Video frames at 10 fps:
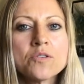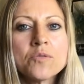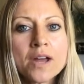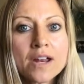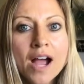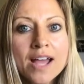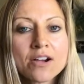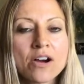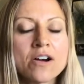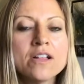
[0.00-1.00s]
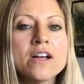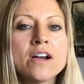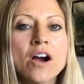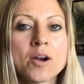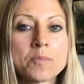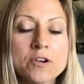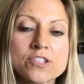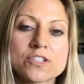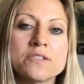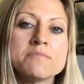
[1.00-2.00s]
what I call our
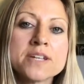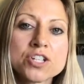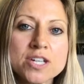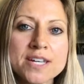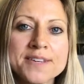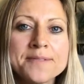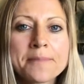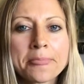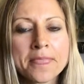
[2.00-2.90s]
personal mission,